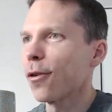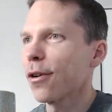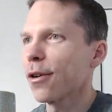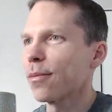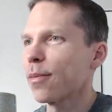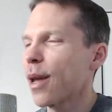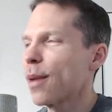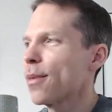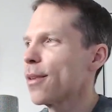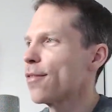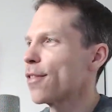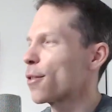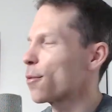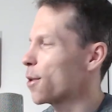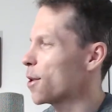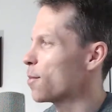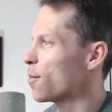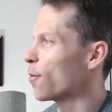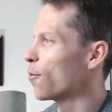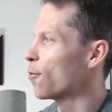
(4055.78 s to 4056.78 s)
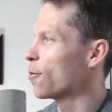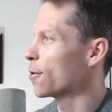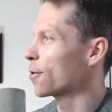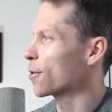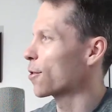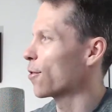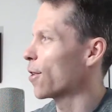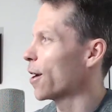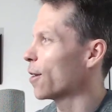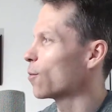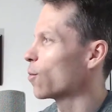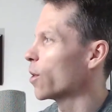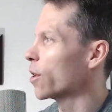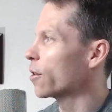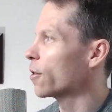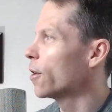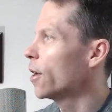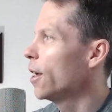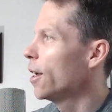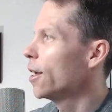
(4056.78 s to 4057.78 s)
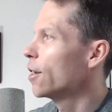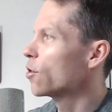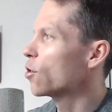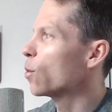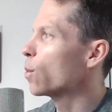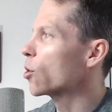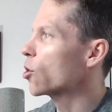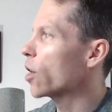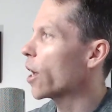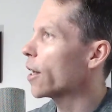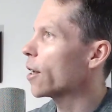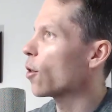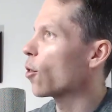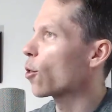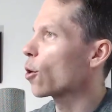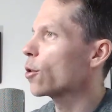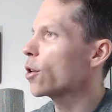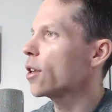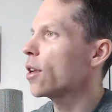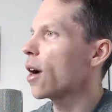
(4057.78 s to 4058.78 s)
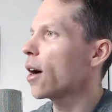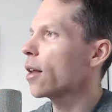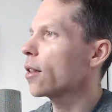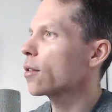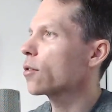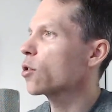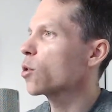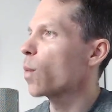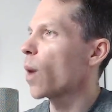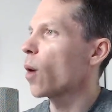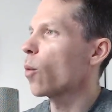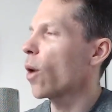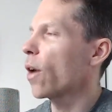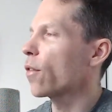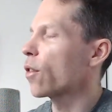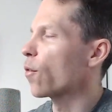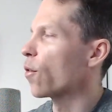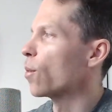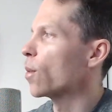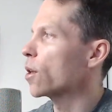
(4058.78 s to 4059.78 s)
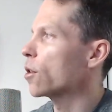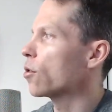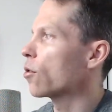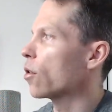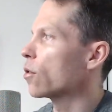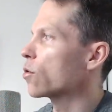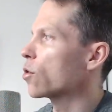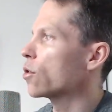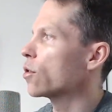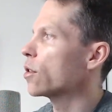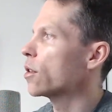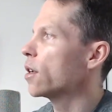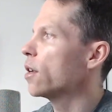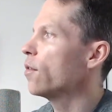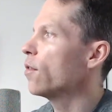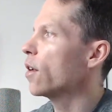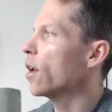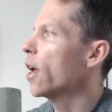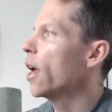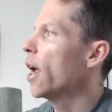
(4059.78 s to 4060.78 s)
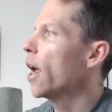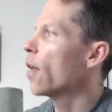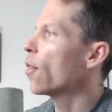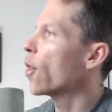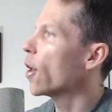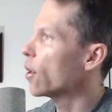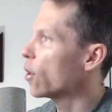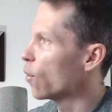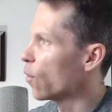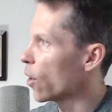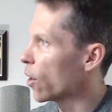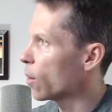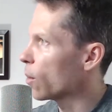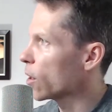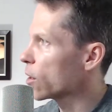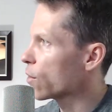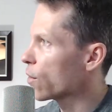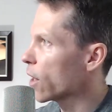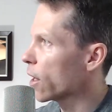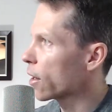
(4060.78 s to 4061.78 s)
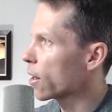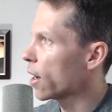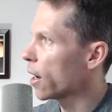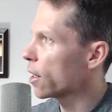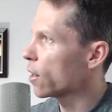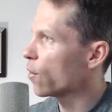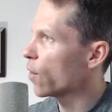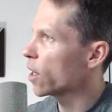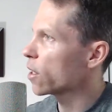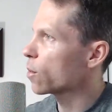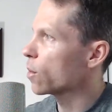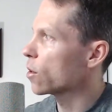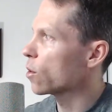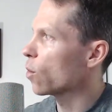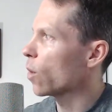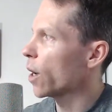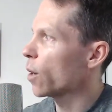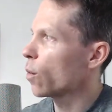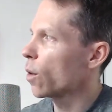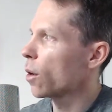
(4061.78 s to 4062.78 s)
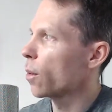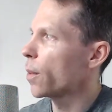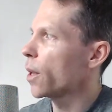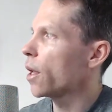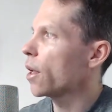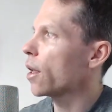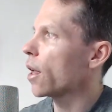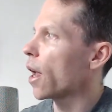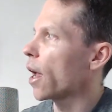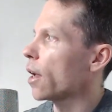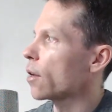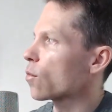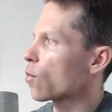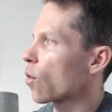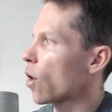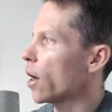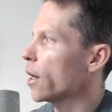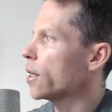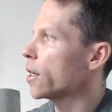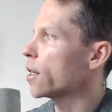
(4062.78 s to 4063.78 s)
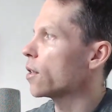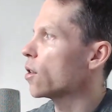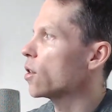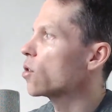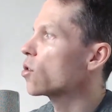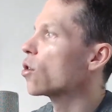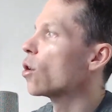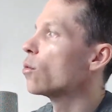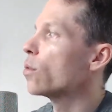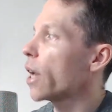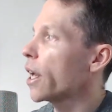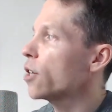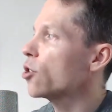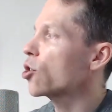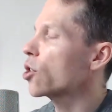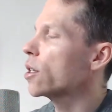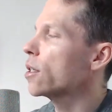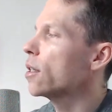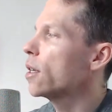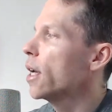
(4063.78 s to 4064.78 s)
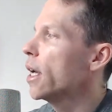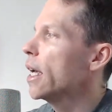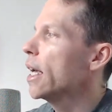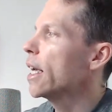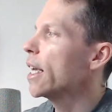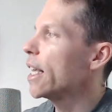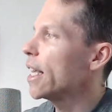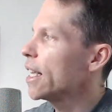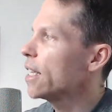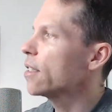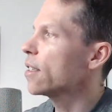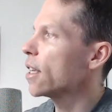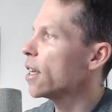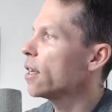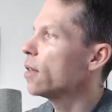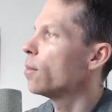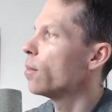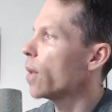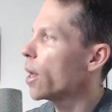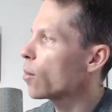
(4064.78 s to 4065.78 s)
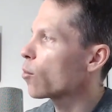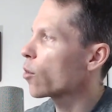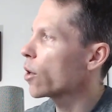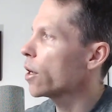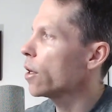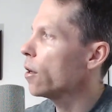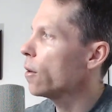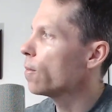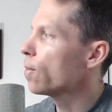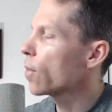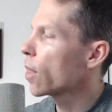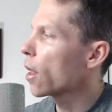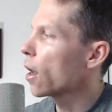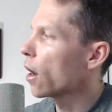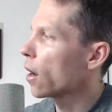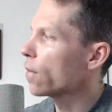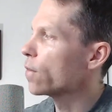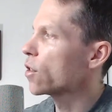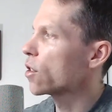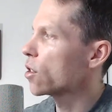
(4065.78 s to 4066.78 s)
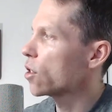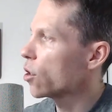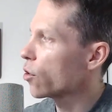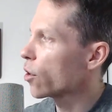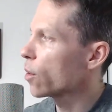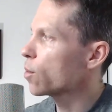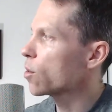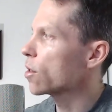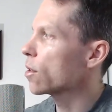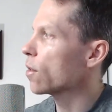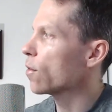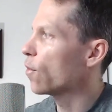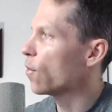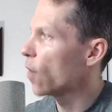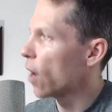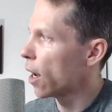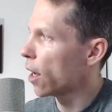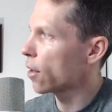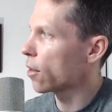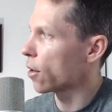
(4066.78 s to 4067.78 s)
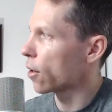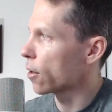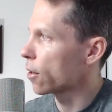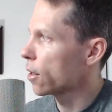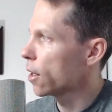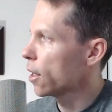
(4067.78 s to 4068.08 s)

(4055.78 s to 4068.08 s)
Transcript: and maybe even the week before, his crown winner, super chatting $30 by way of the familiar alternative. Thank you very much for that kind investment to white well-being and writing. This donation is in memory of Syrup's father.